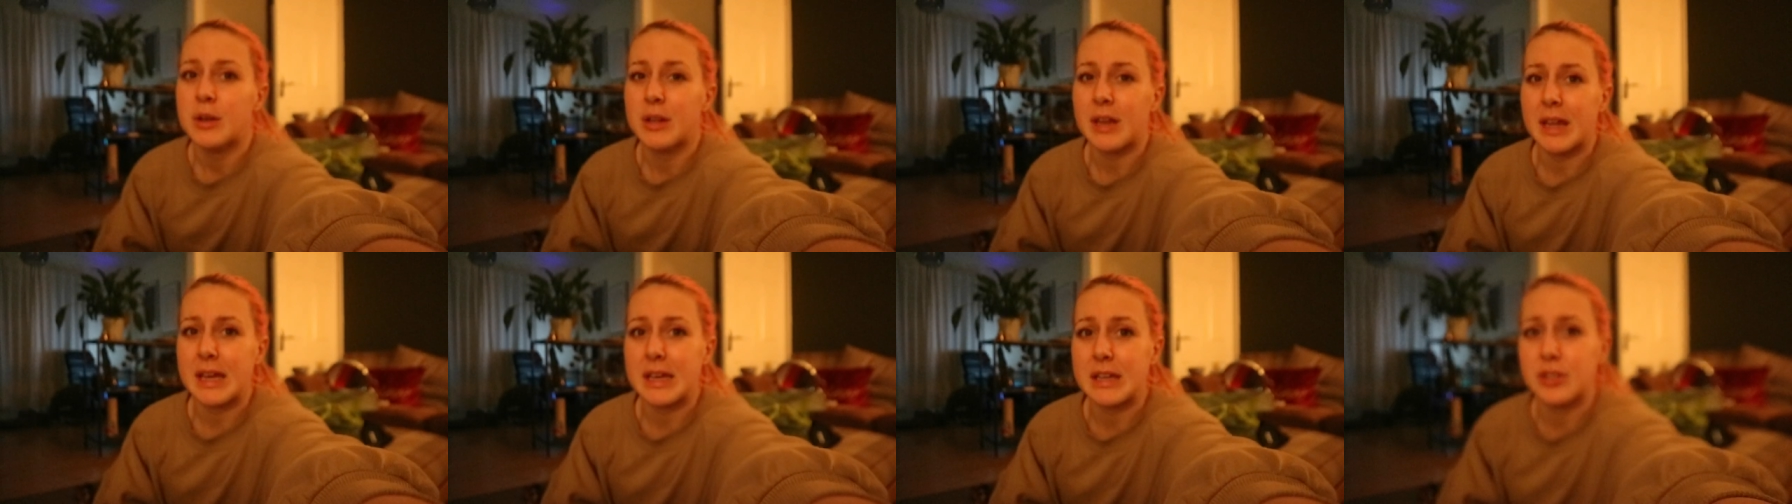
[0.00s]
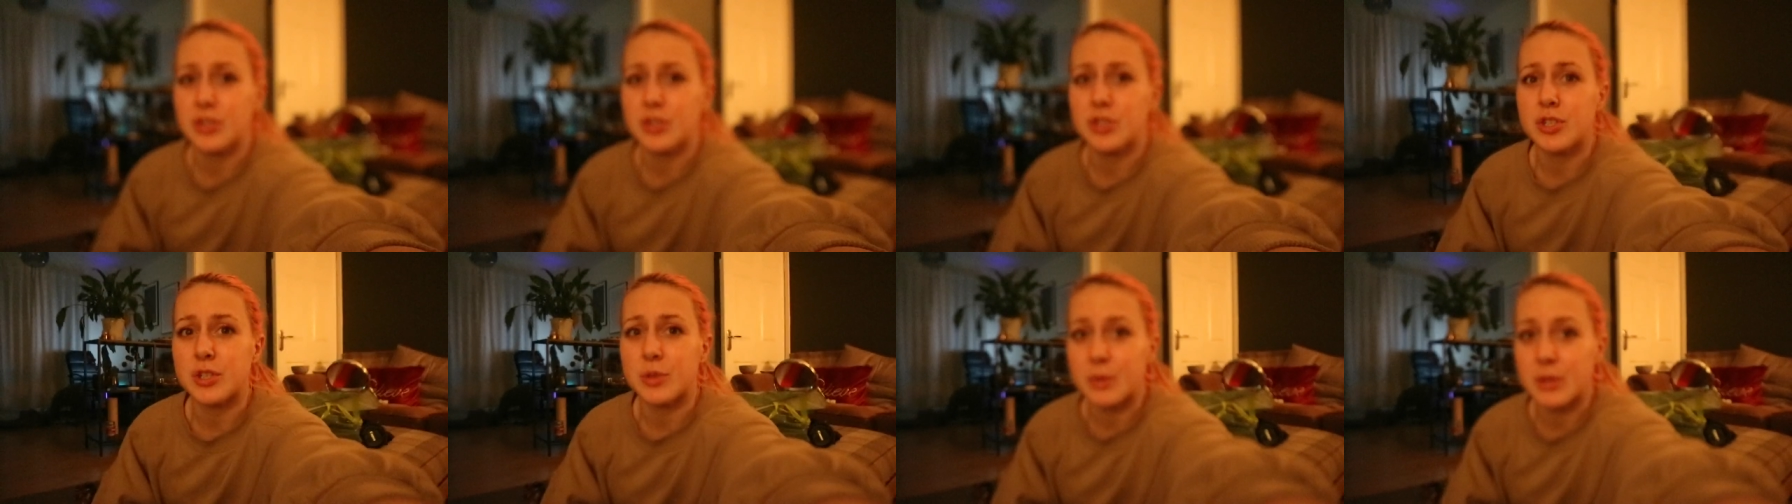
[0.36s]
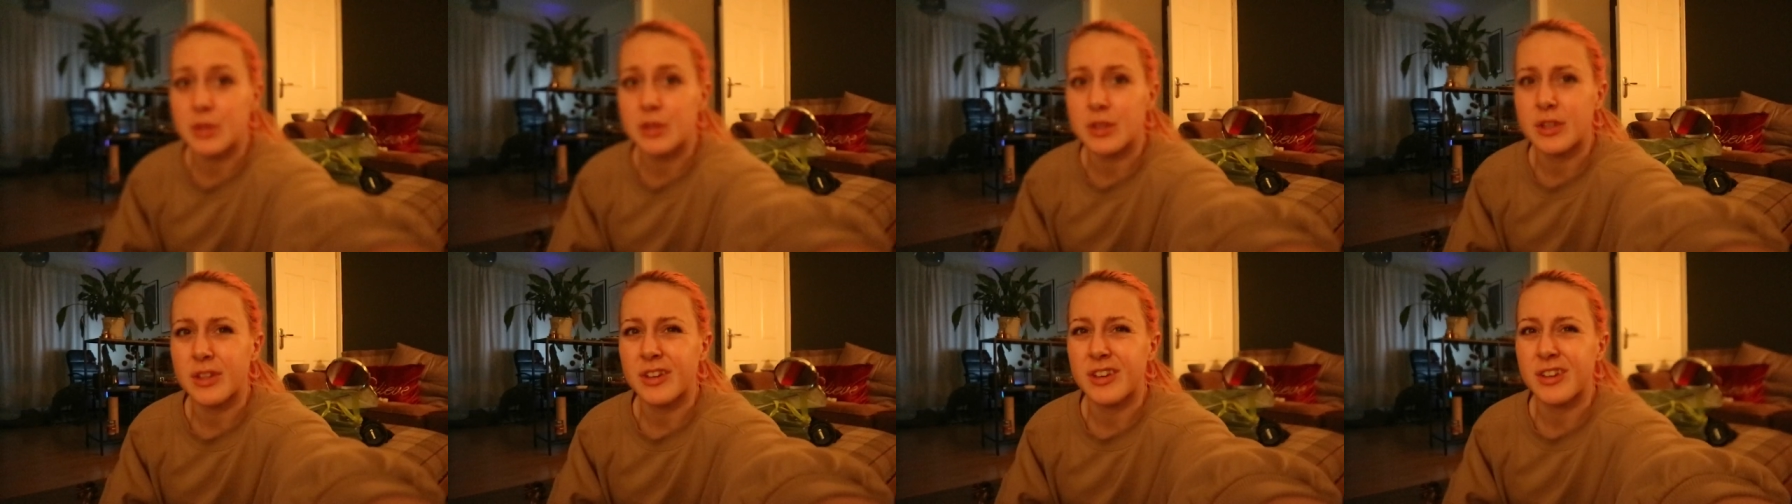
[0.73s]
like
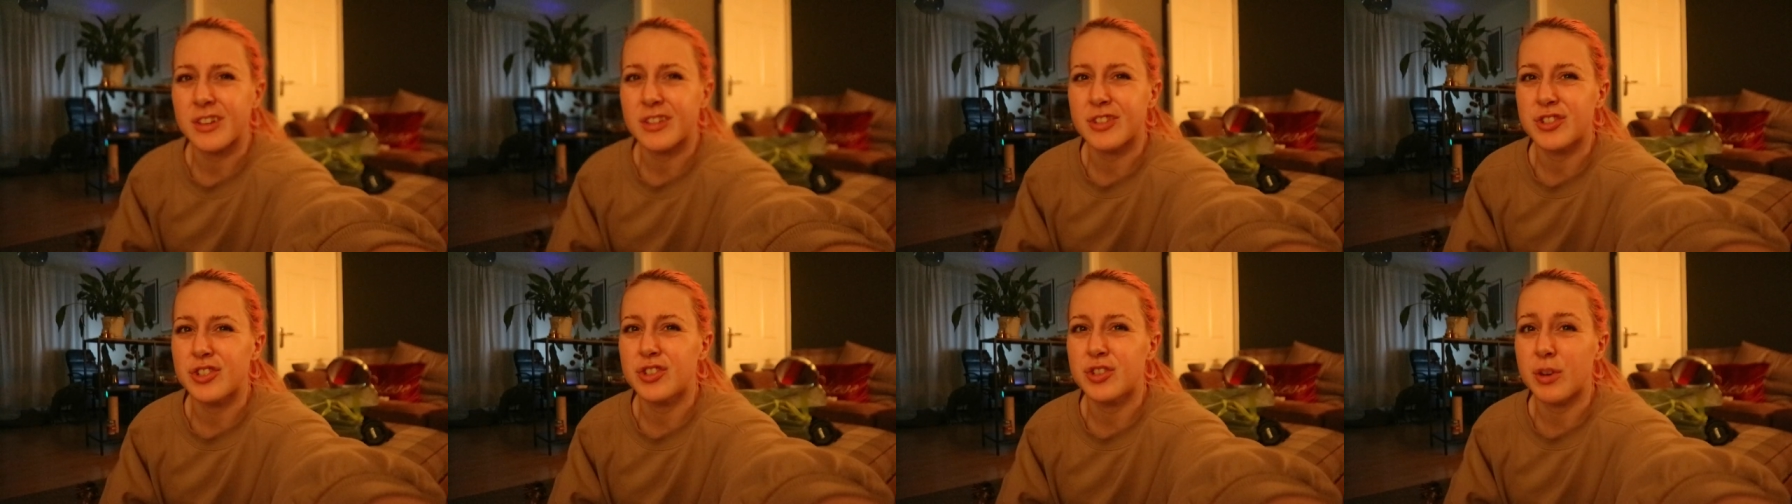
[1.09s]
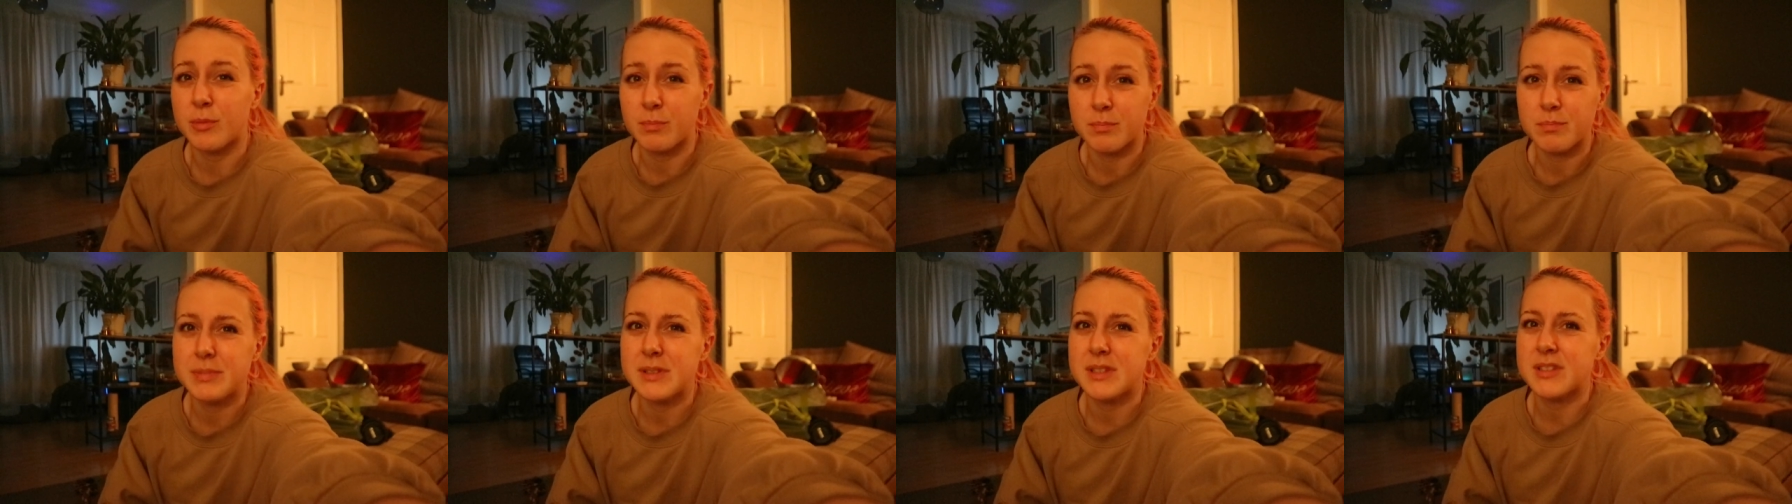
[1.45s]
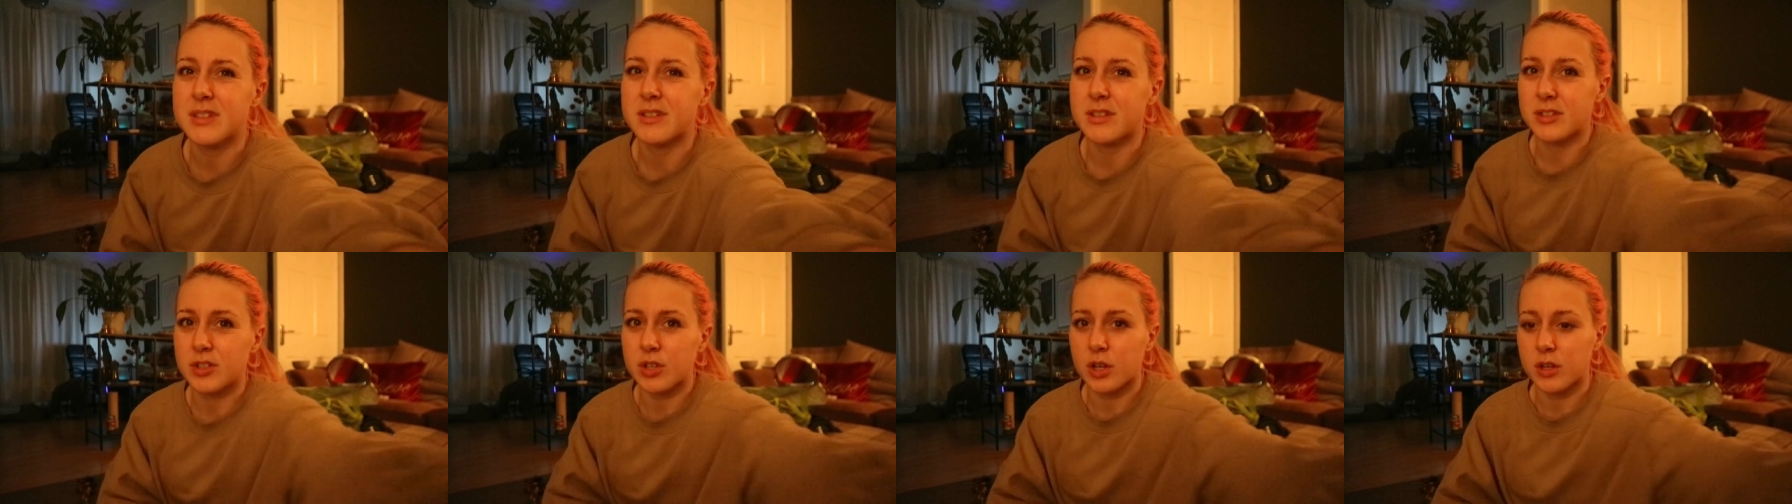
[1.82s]
doing the jumps
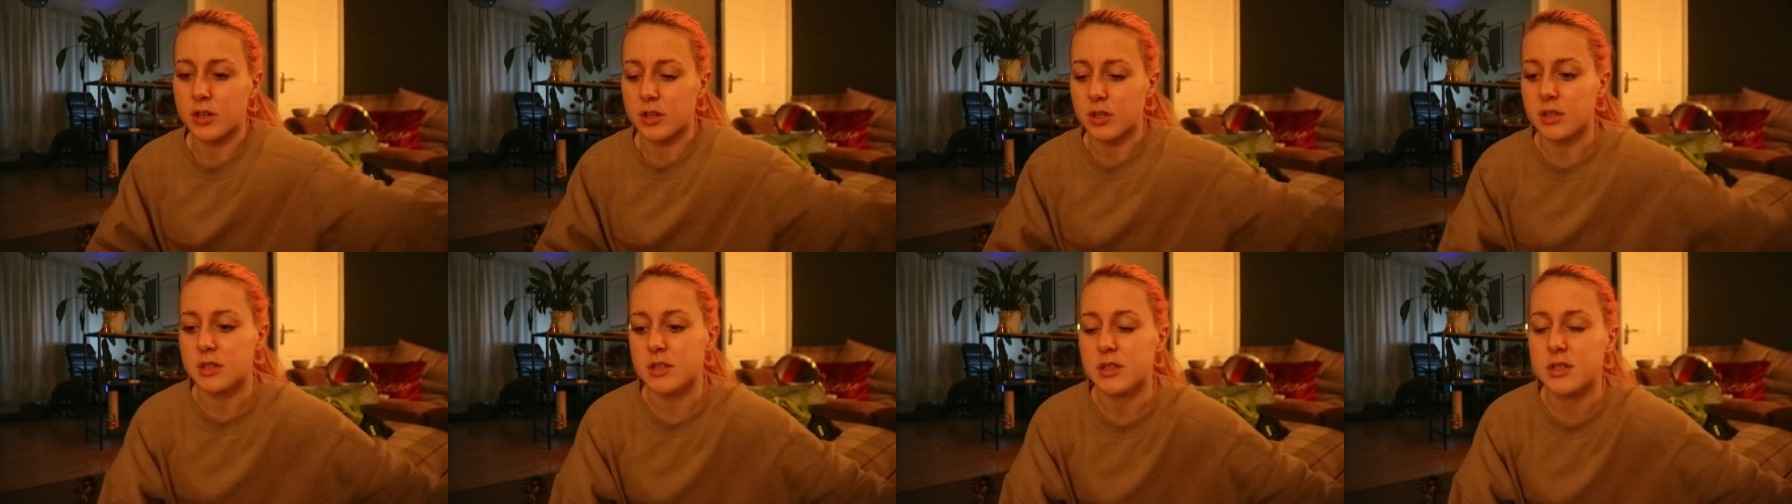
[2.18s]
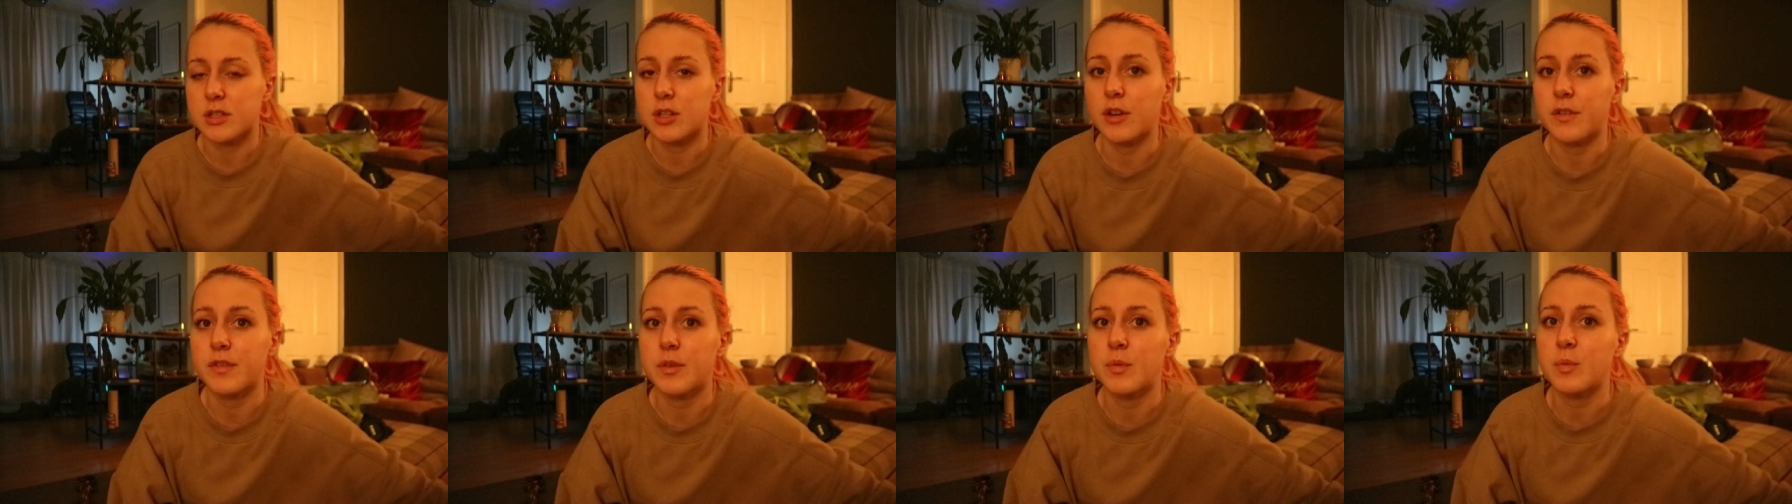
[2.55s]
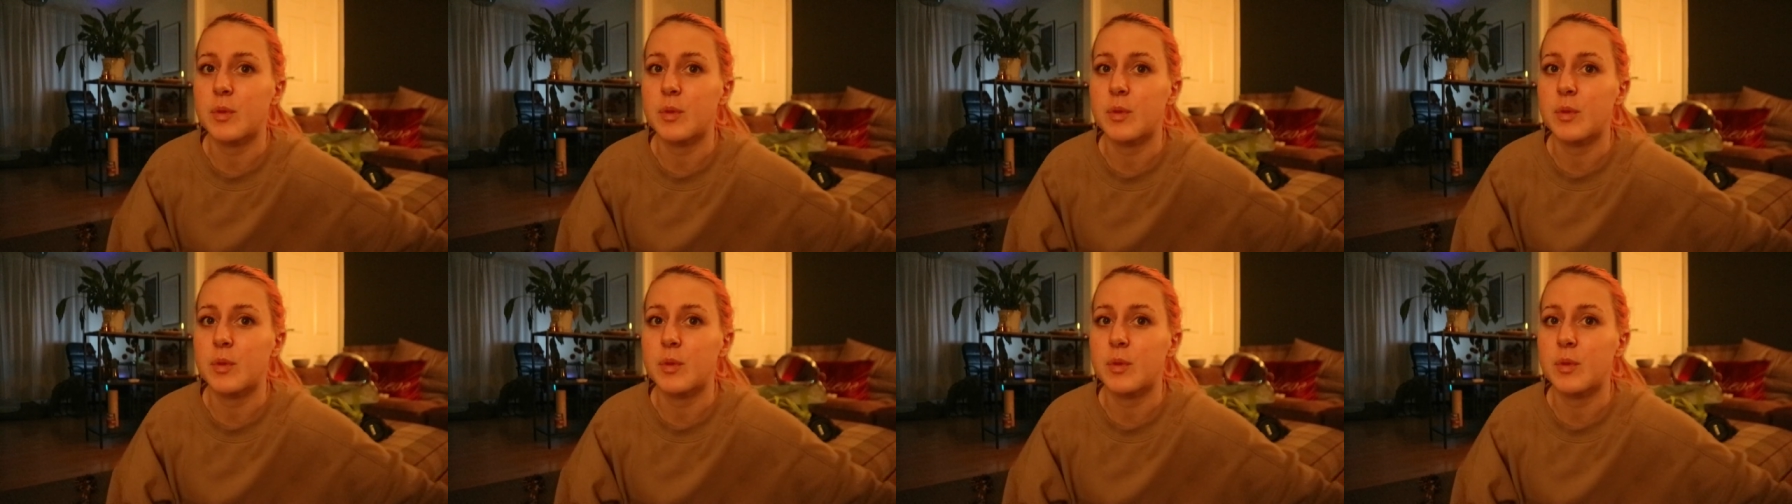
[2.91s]
and the tunnel and stuff.